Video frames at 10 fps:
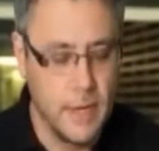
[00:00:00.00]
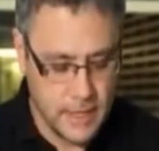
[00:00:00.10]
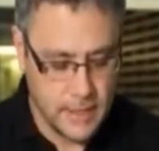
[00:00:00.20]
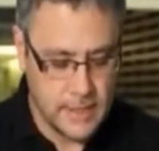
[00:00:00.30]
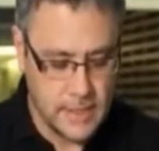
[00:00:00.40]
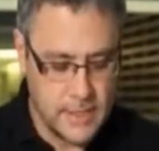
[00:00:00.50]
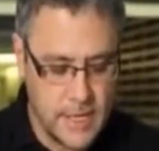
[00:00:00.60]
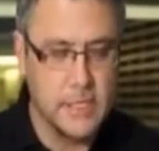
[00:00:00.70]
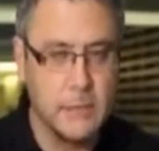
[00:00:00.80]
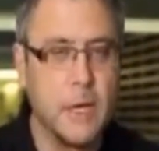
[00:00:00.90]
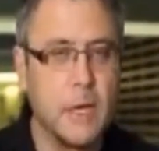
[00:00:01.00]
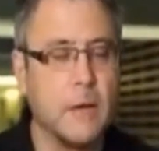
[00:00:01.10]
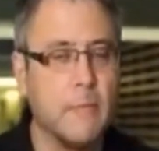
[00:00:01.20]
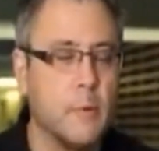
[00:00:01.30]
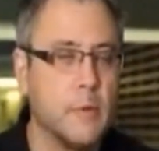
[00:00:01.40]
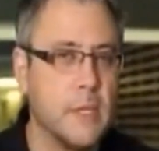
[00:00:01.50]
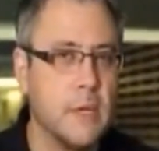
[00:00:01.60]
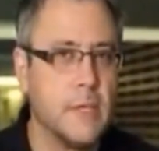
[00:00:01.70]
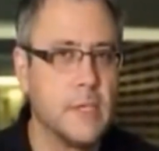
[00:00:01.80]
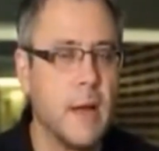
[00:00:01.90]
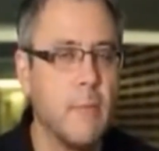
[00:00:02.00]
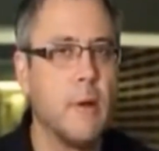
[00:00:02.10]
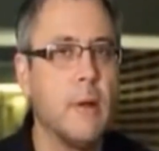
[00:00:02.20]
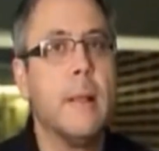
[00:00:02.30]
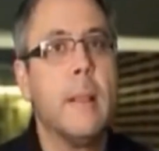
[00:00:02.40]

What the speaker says: because this tends to be kind of a more serious camera.